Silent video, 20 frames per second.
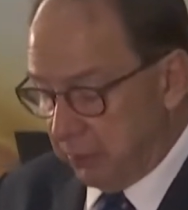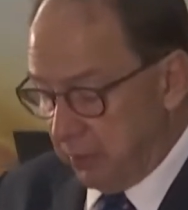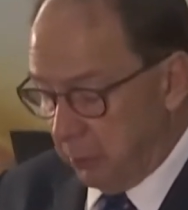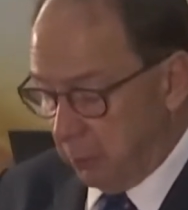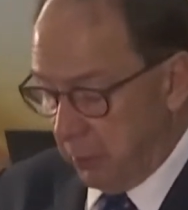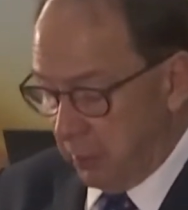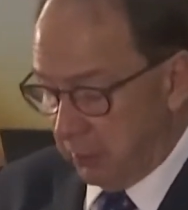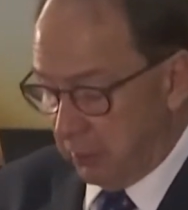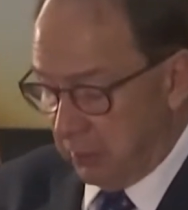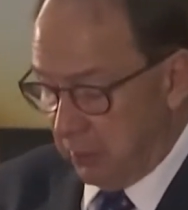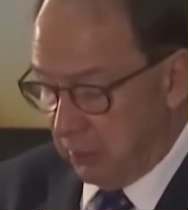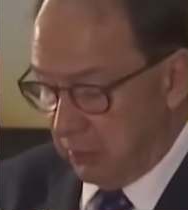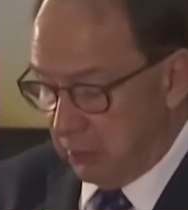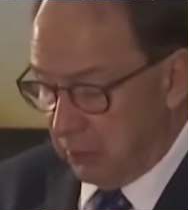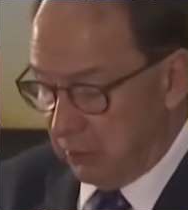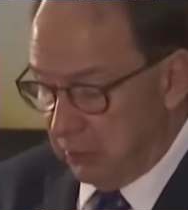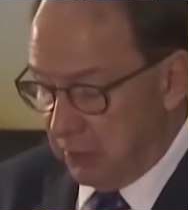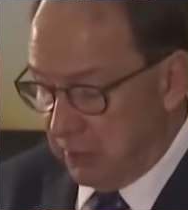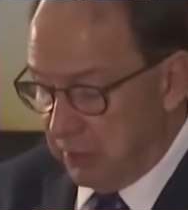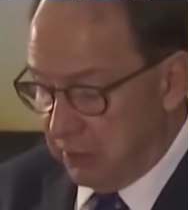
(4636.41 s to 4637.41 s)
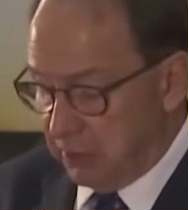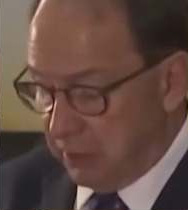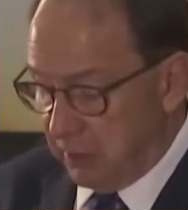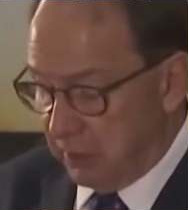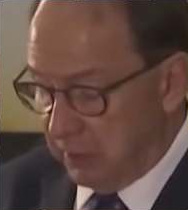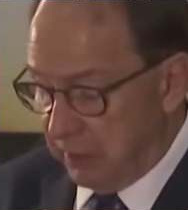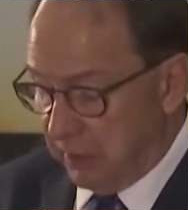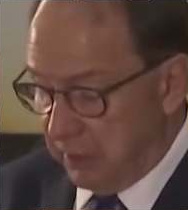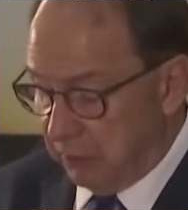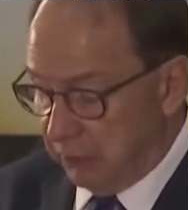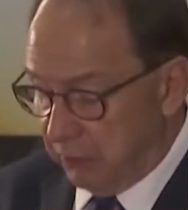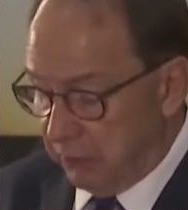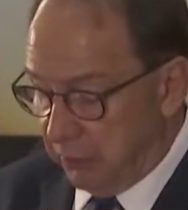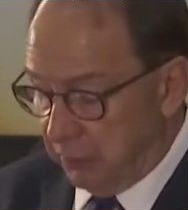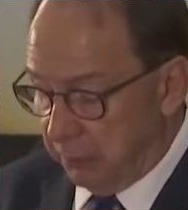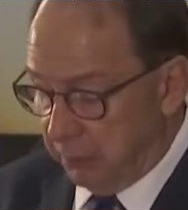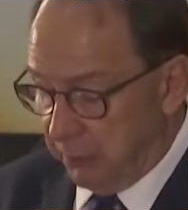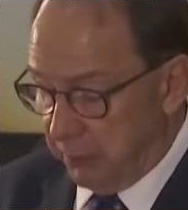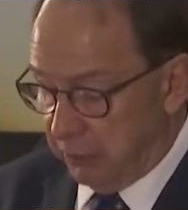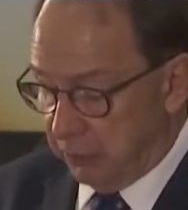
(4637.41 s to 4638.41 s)
I won't go into detail there for the
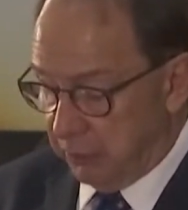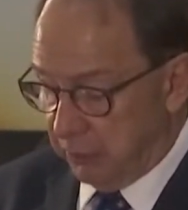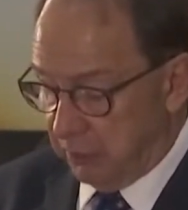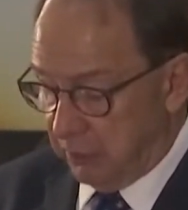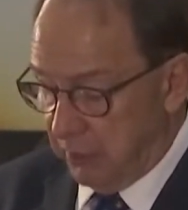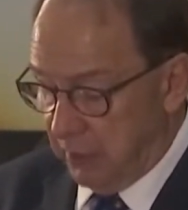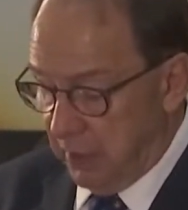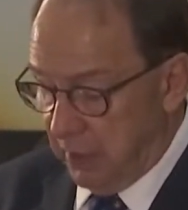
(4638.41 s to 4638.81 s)
present.